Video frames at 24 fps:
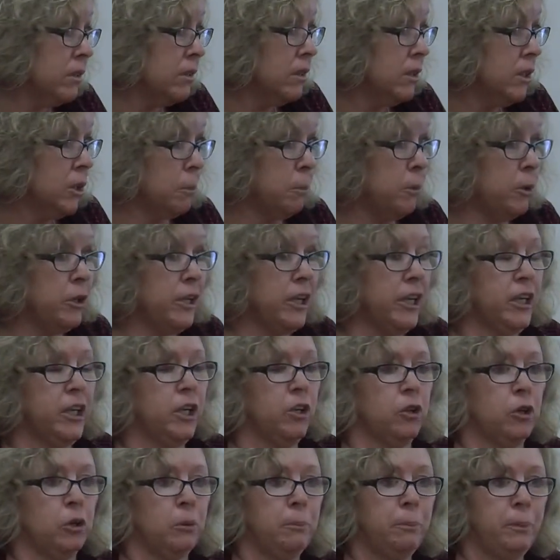their
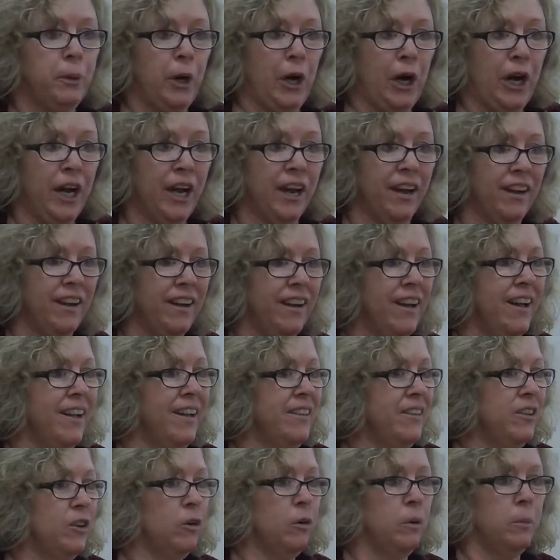particular book,
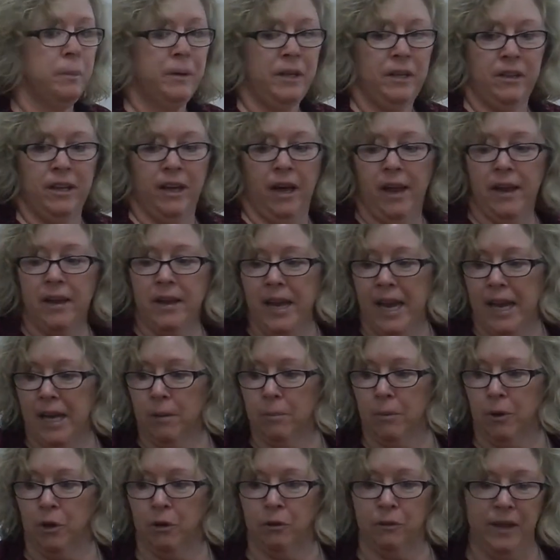there will be a
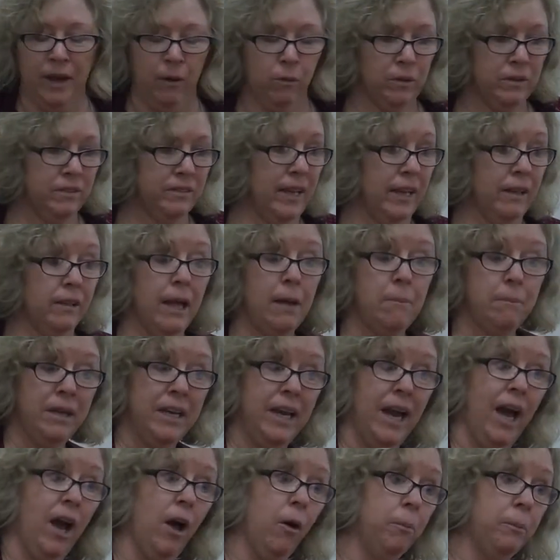neighbor that will say, let
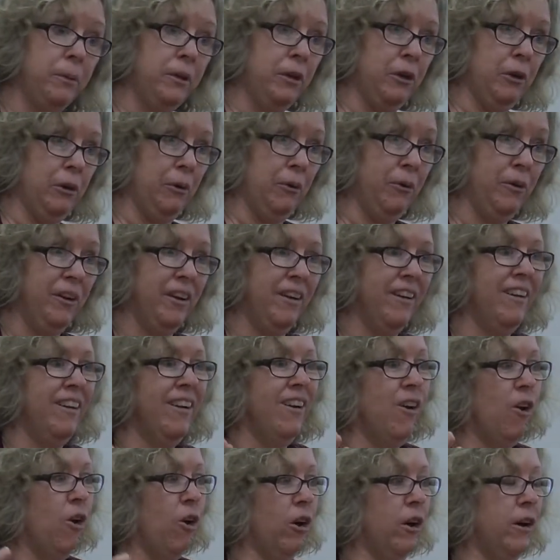me help you.
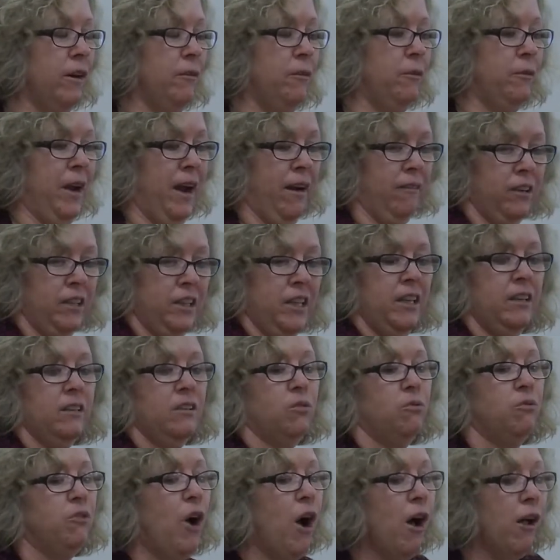Or if
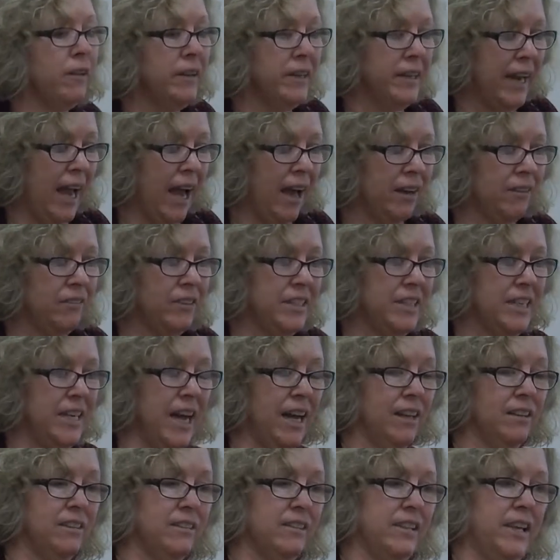everything's falling out of a
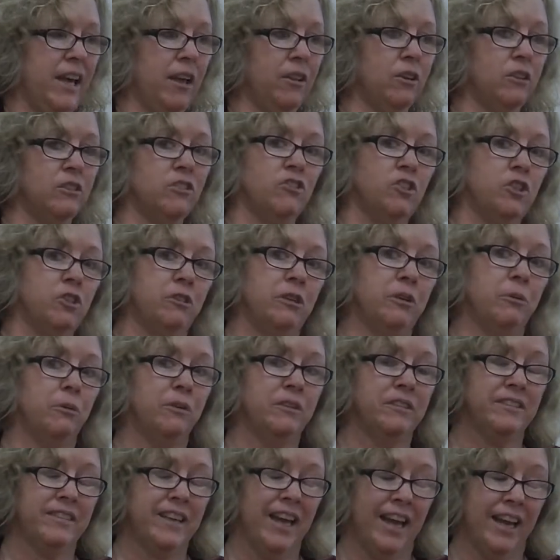desk, the other student
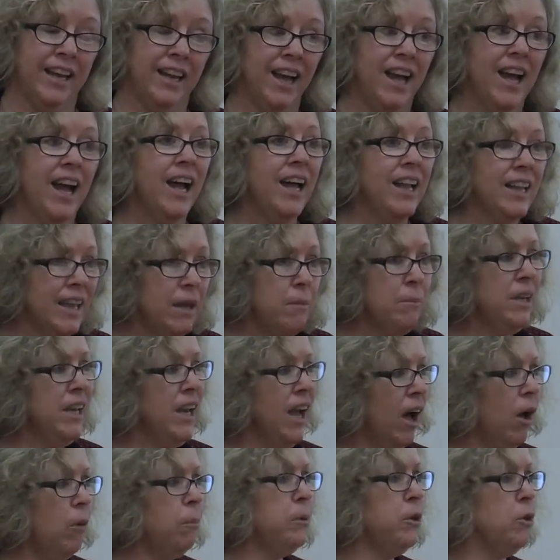will say, "Let me
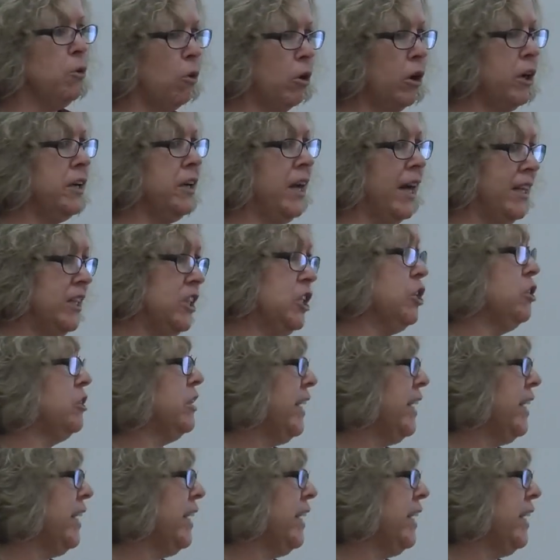help you organize your